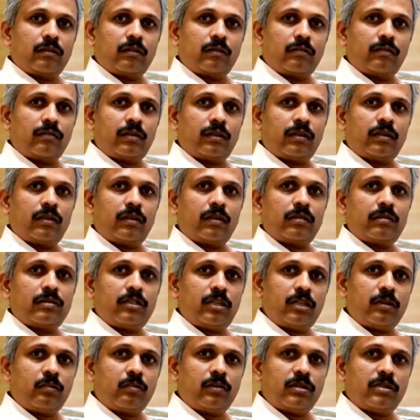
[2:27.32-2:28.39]
further
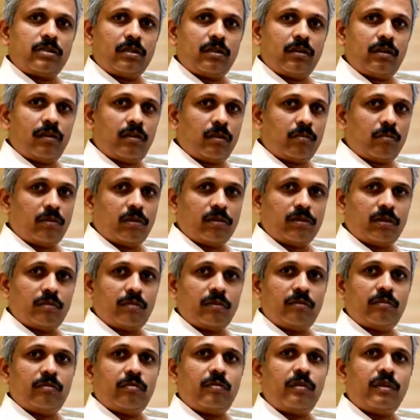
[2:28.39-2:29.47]
sequential hormone therapy
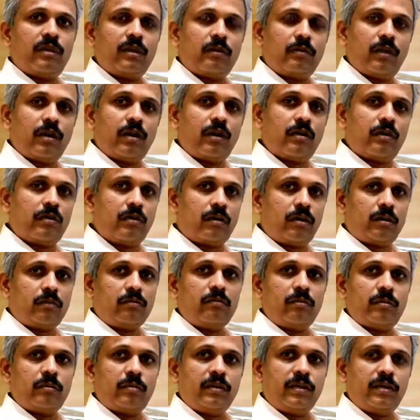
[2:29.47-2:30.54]
will be required or not,
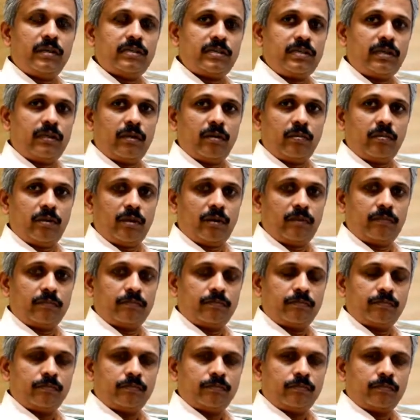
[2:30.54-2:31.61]
will be decided upon.
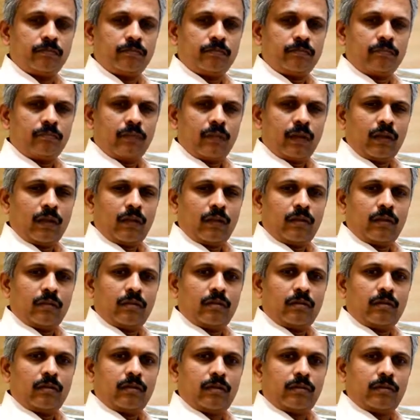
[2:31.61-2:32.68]

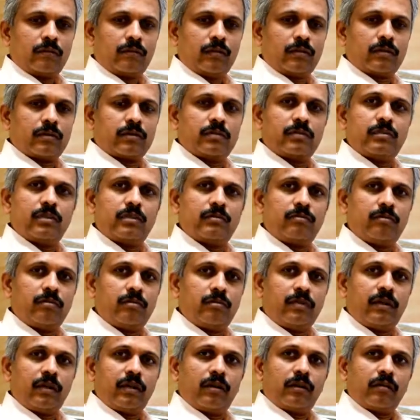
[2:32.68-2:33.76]
Of course, this will
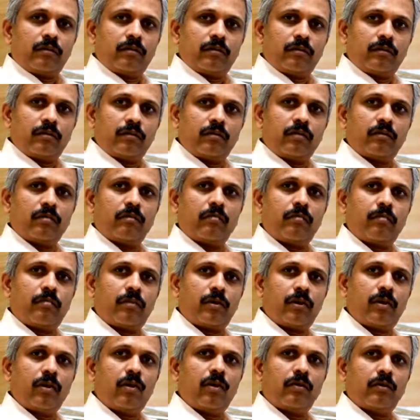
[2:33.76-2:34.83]
be a
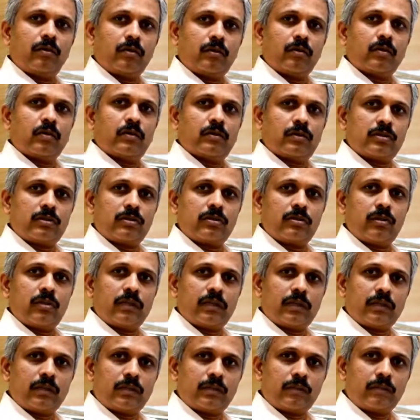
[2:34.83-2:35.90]
prolonged course, not
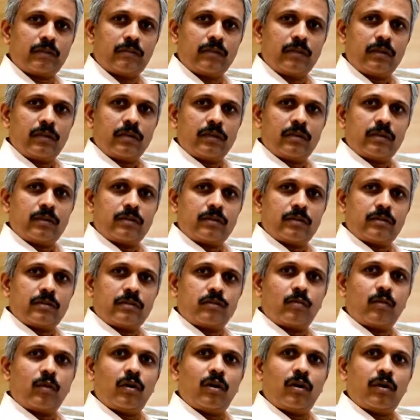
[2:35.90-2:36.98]
a
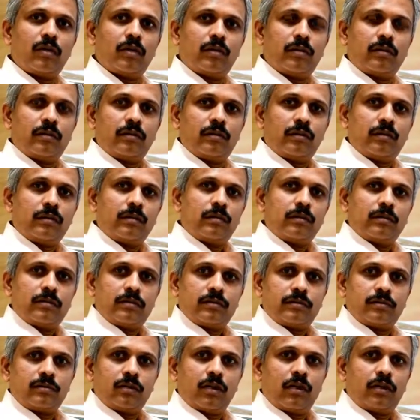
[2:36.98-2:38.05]
small
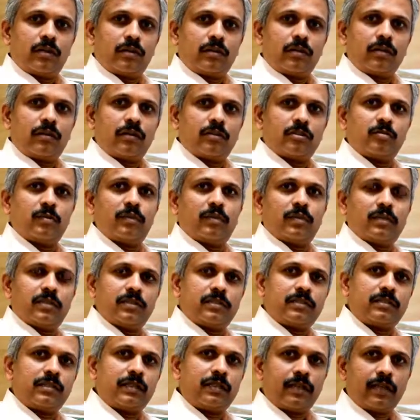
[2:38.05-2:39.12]
short hospital
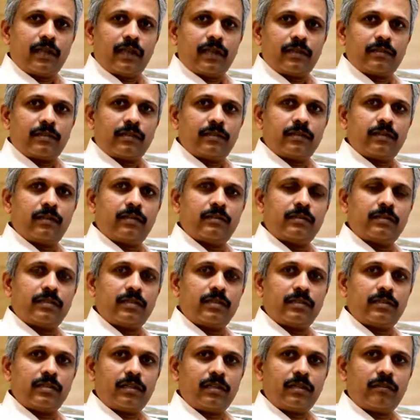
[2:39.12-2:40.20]
stay as in
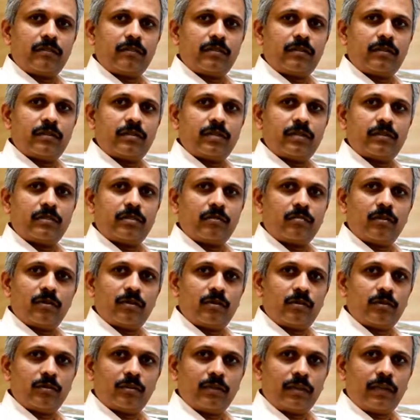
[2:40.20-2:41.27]
surgery for just about
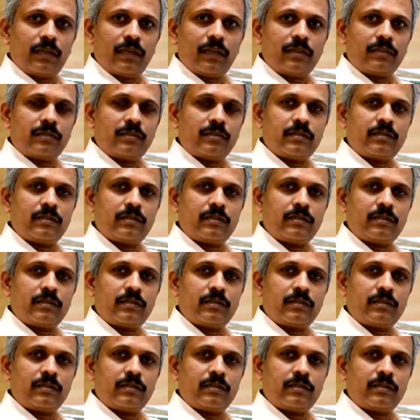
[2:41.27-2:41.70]
2-3 days.